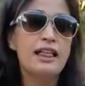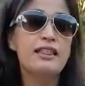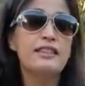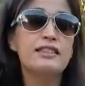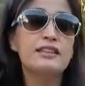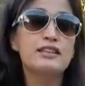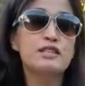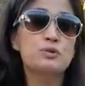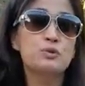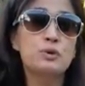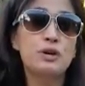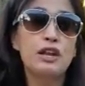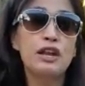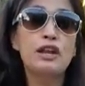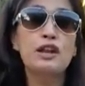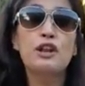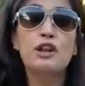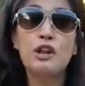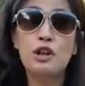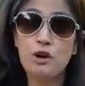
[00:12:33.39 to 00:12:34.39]
This one,
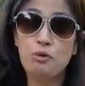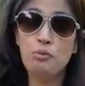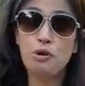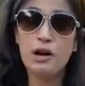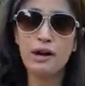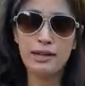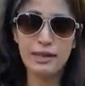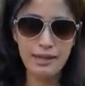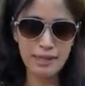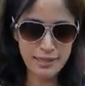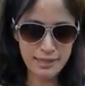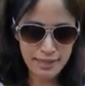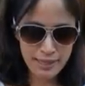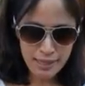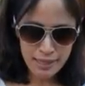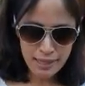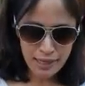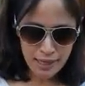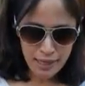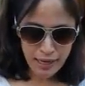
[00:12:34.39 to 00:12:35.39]
no pockets.
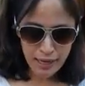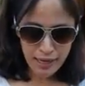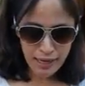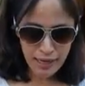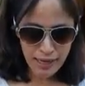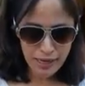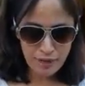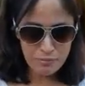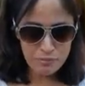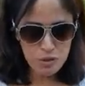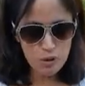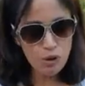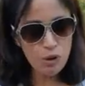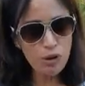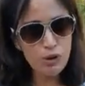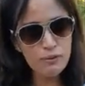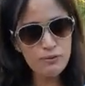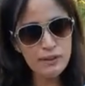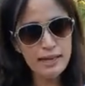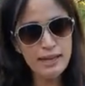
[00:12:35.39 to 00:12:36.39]
So
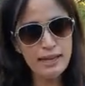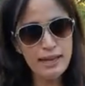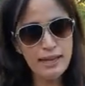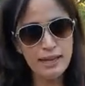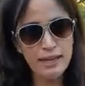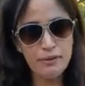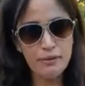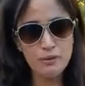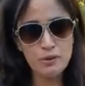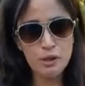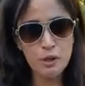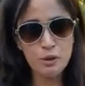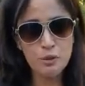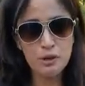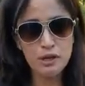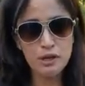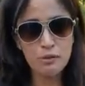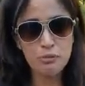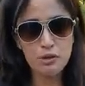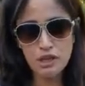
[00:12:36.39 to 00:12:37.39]
hopefully that gives you
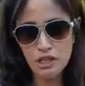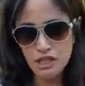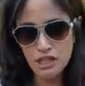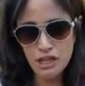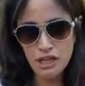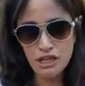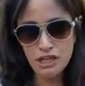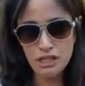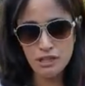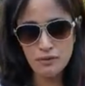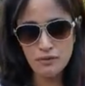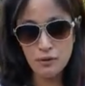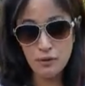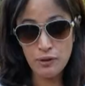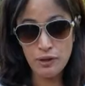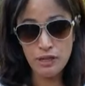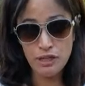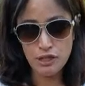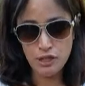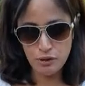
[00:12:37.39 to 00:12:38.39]
an appreciation for
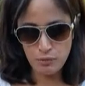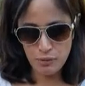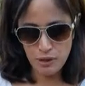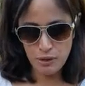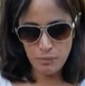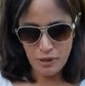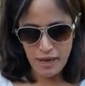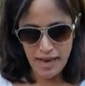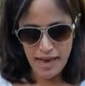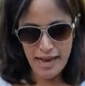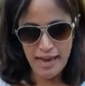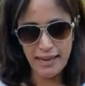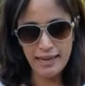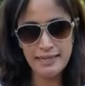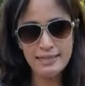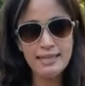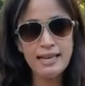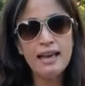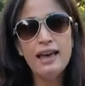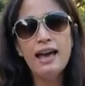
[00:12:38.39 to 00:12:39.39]
these 3
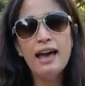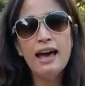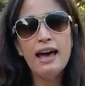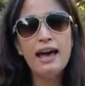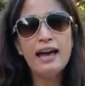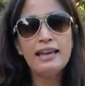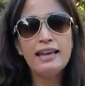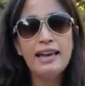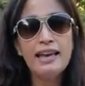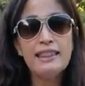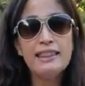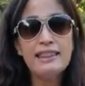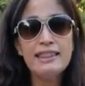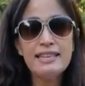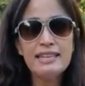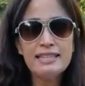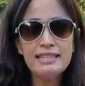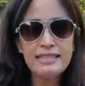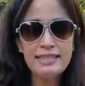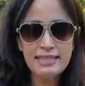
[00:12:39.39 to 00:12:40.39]
bags. Again,
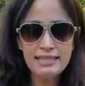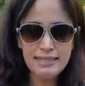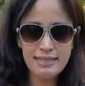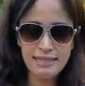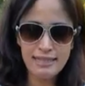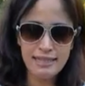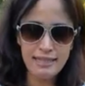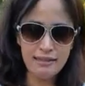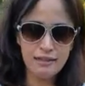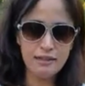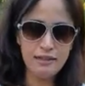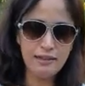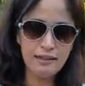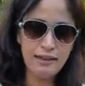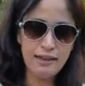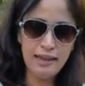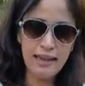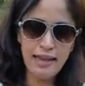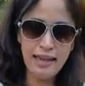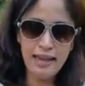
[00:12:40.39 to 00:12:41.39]
this is the
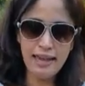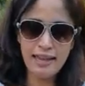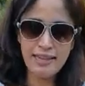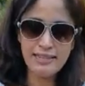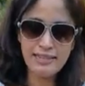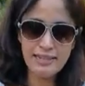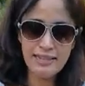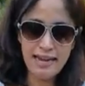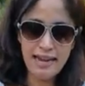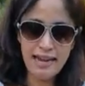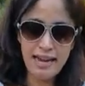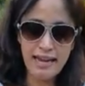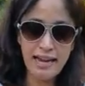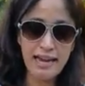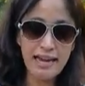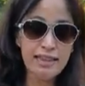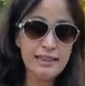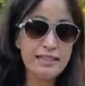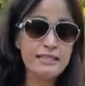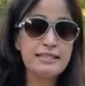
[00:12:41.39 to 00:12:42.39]
Hand and
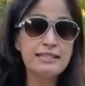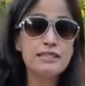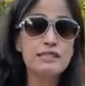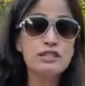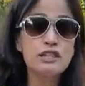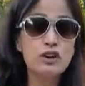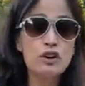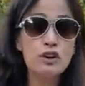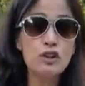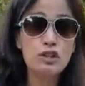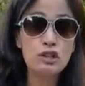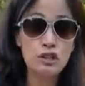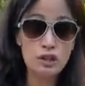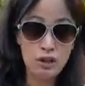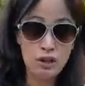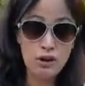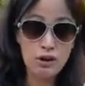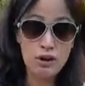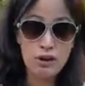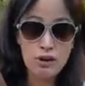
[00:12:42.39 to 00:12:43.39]
Hide. This is their
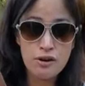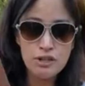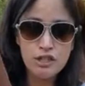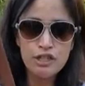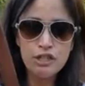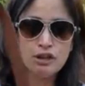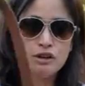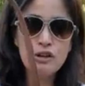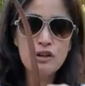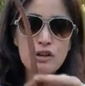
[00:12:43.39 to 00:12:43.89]
large